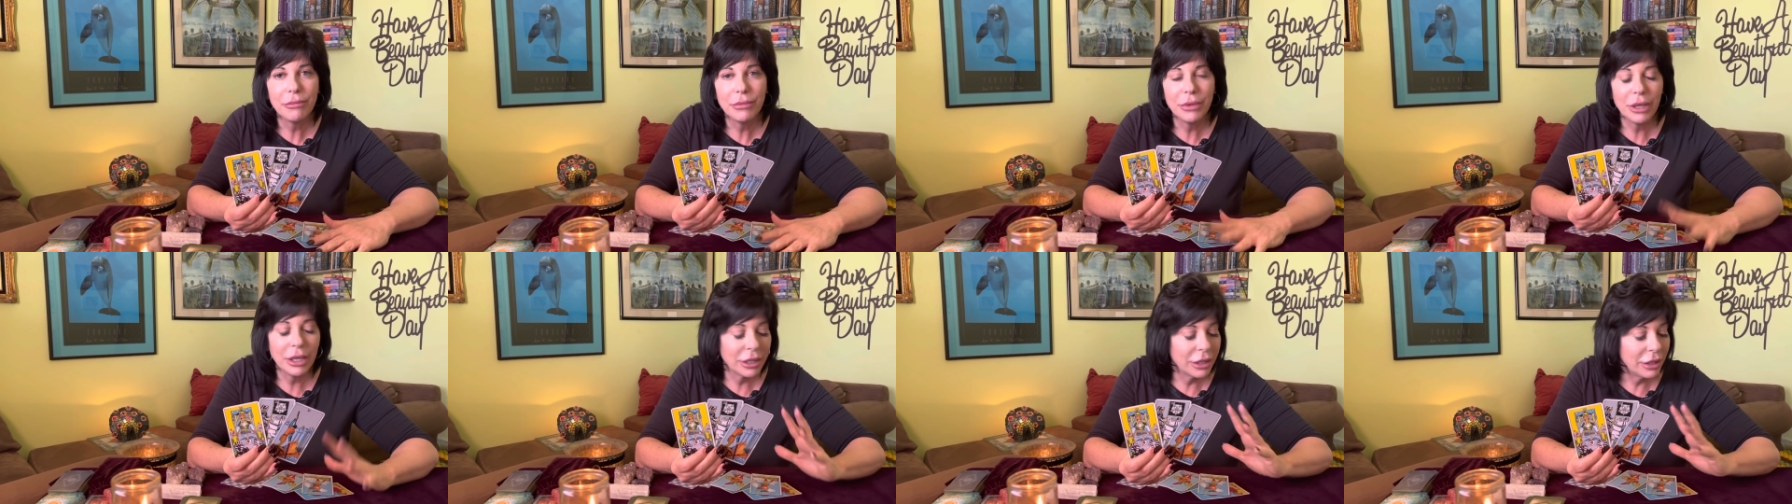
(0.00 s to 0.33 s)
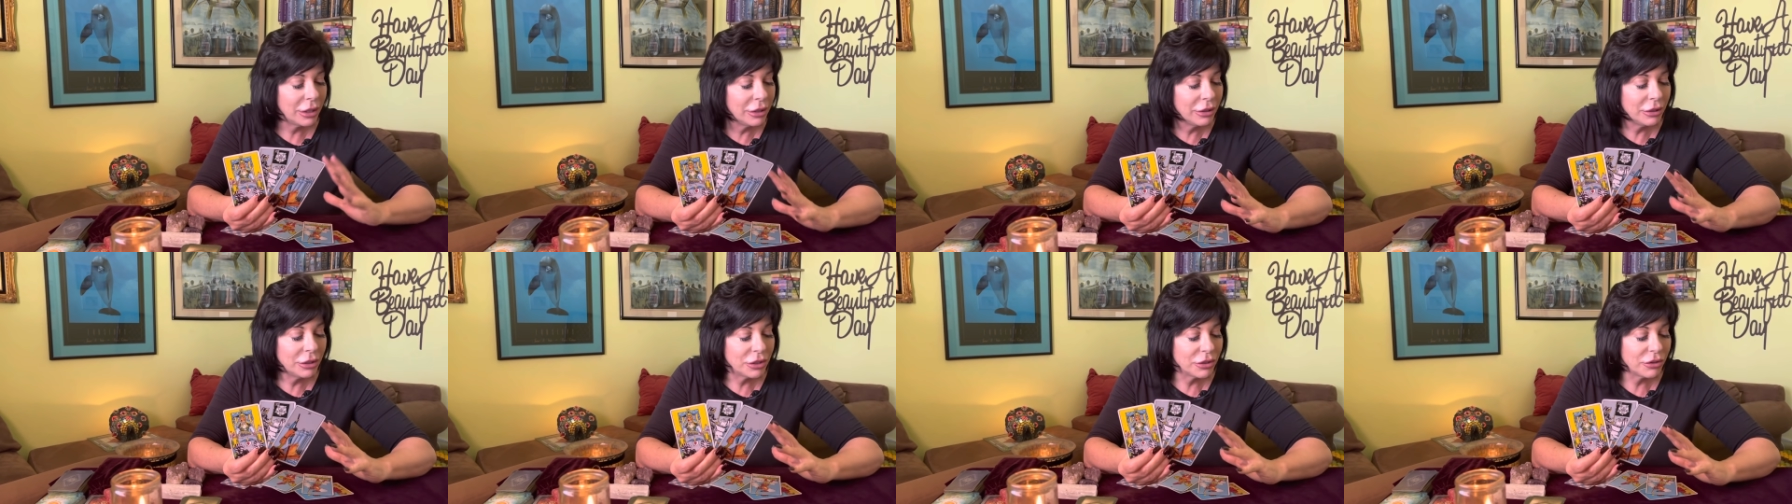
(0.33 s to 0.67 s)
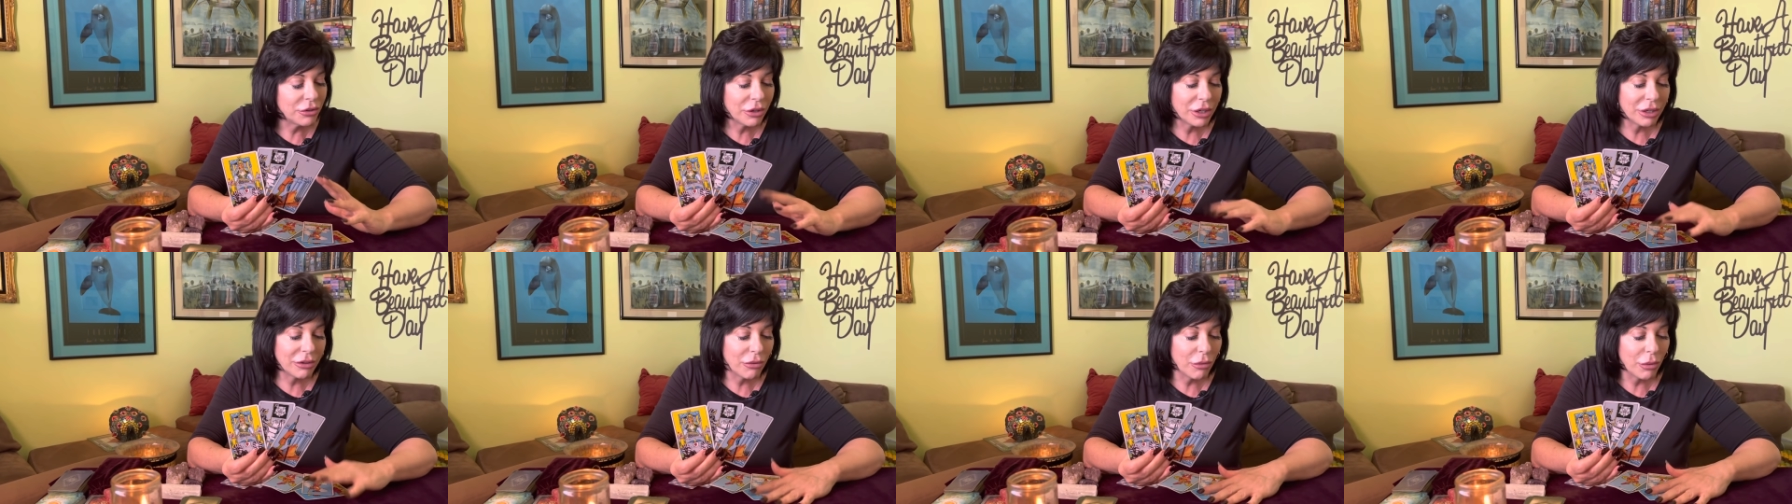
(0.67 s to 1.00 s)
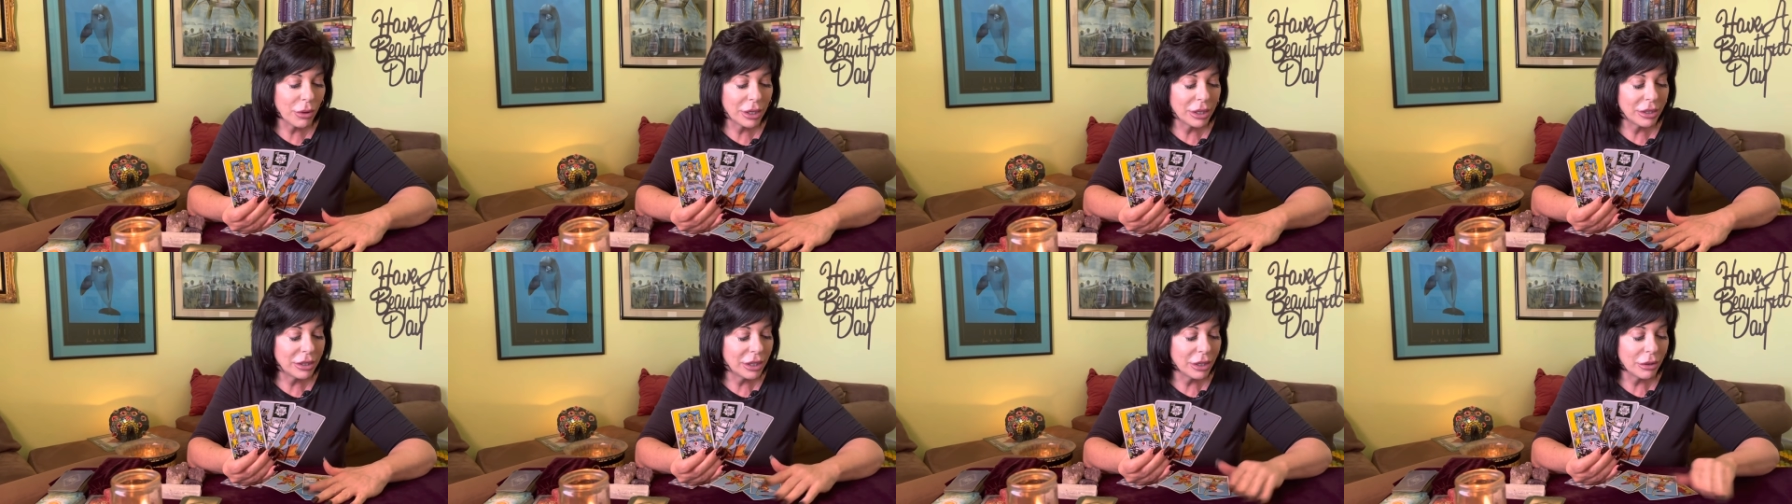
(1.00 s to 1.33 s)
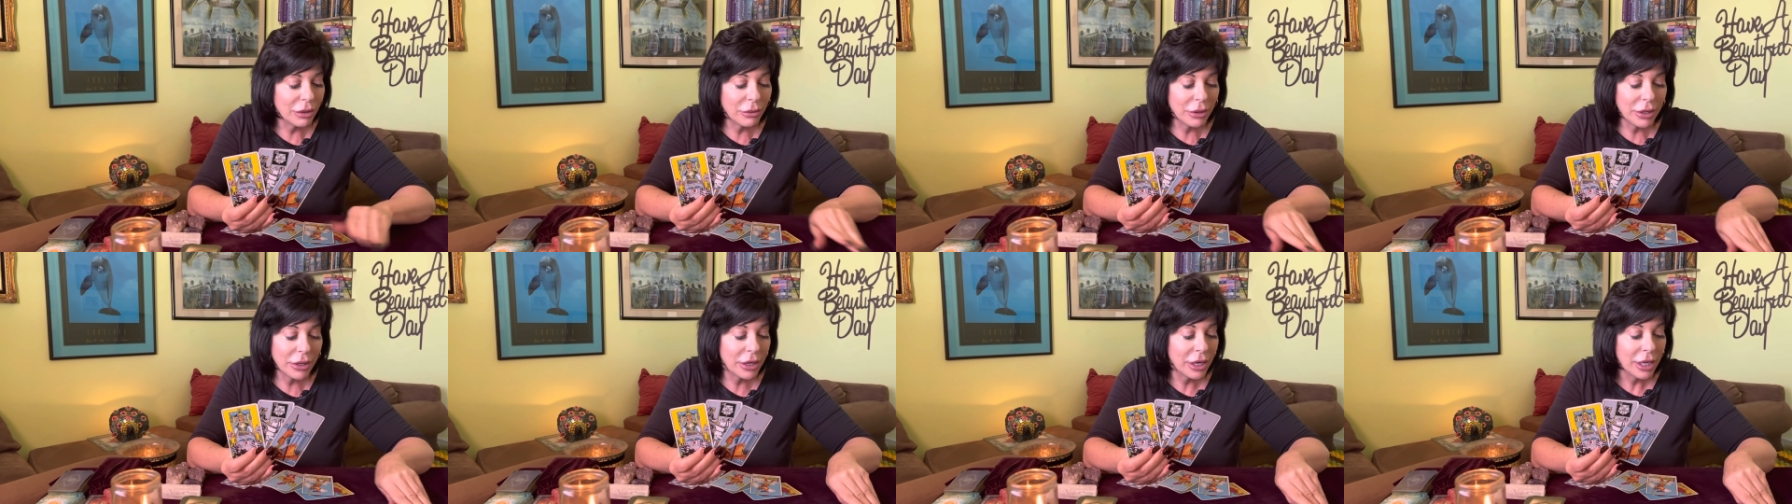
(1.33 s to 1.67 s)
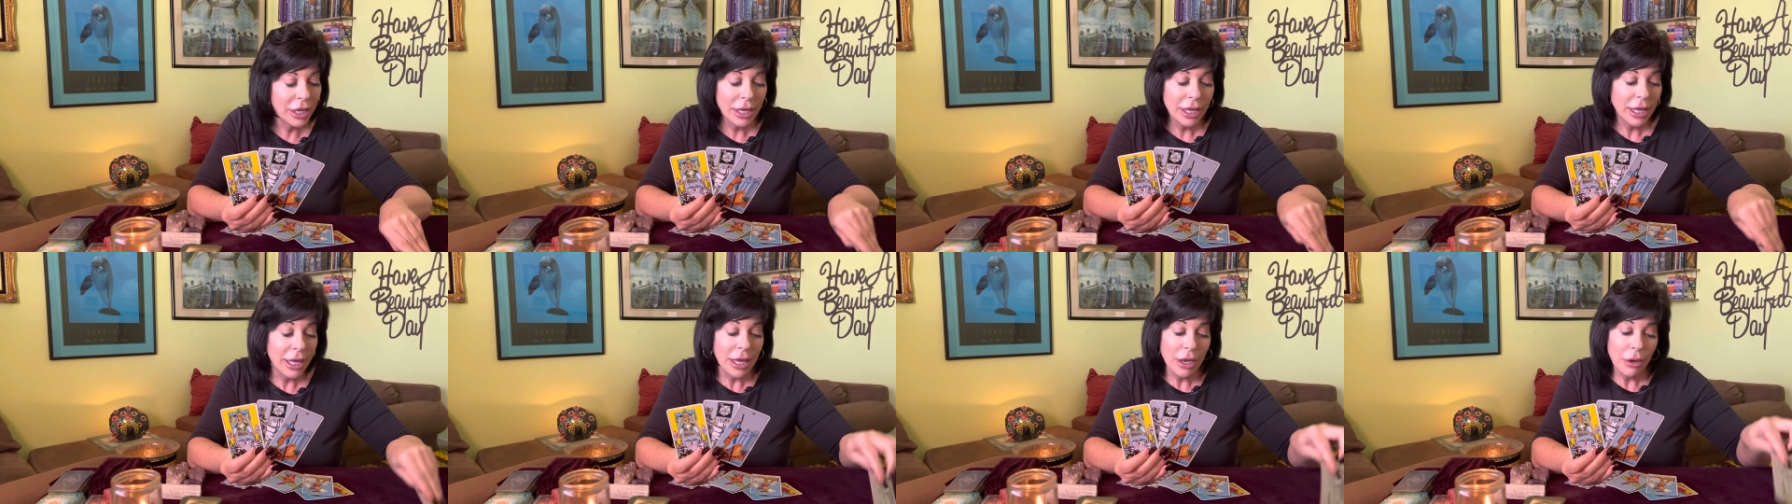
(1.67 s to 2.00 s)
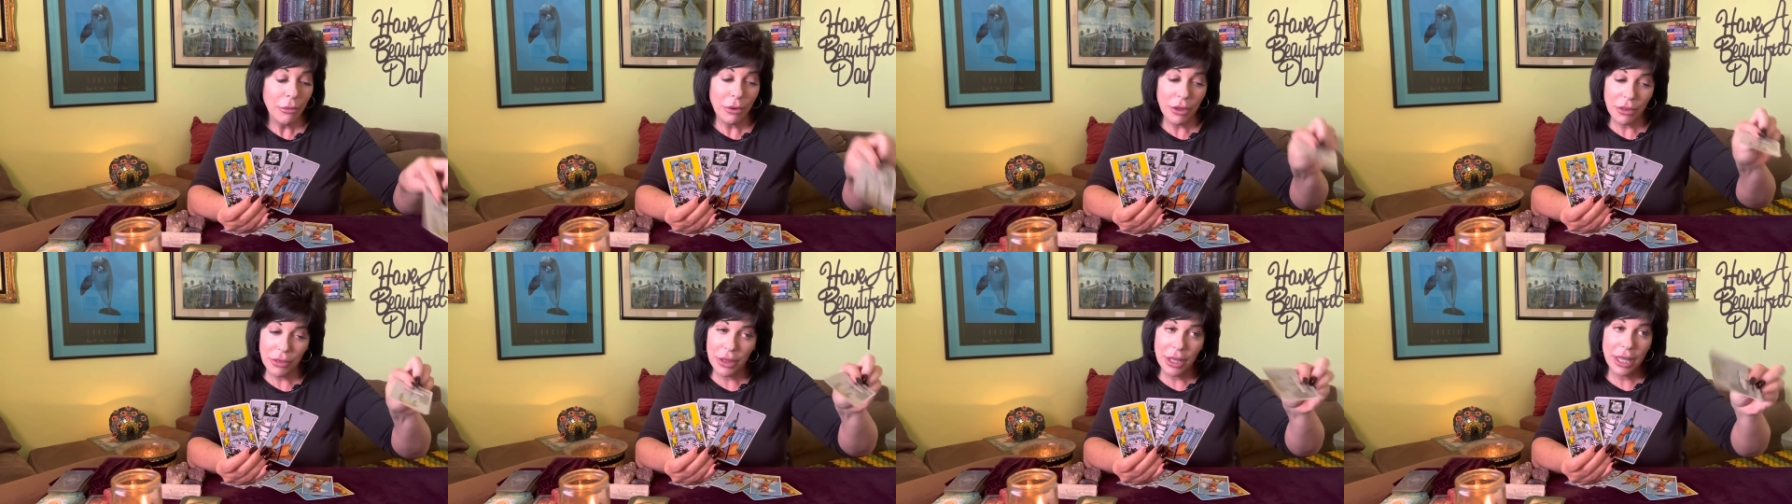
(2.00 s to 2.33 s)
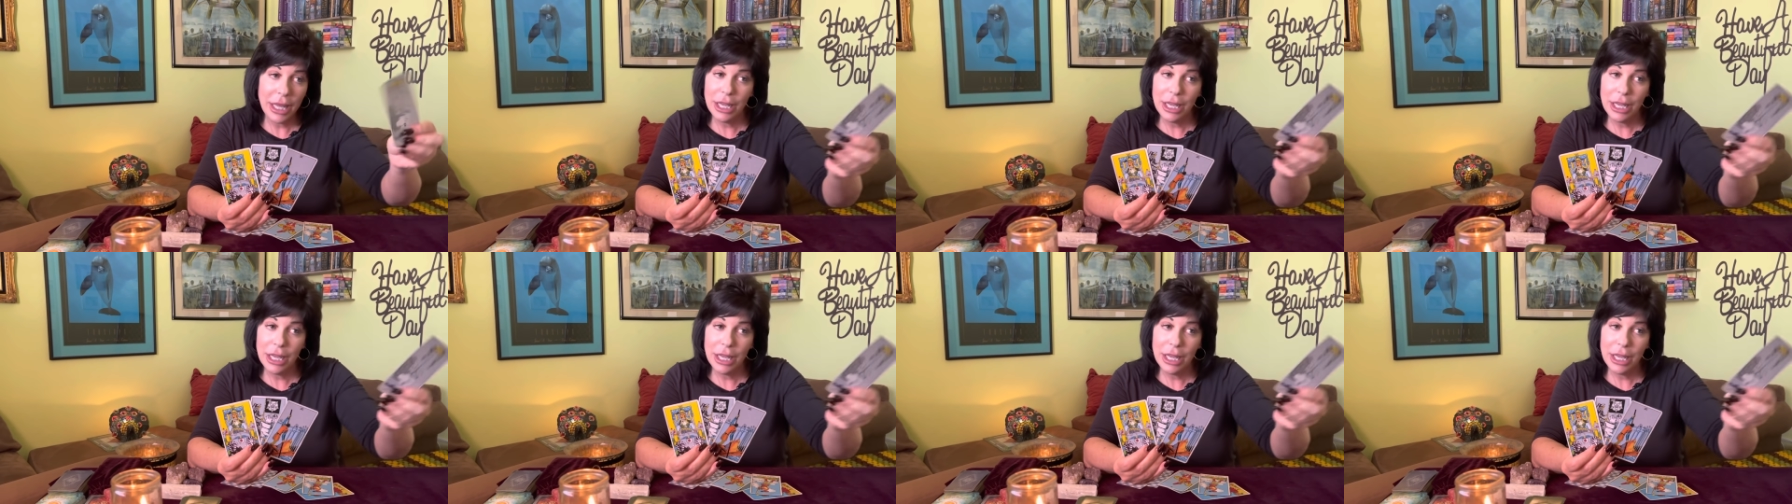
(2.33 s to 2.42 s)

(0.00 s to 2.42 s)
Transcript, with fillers: You just don't even want to deal with, with it.